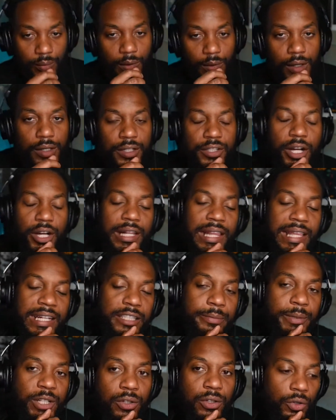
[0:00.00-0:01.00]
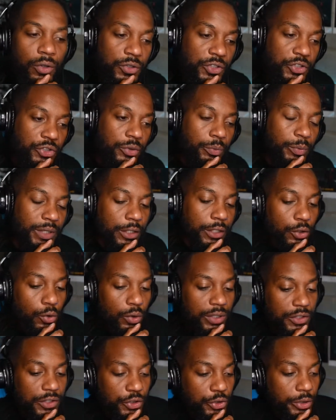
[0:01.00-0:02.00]
Sorry, ladies, we don't know no
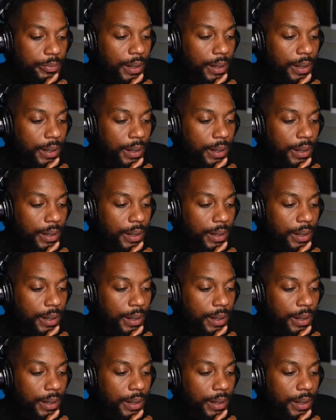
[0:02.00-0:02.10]
stripper man.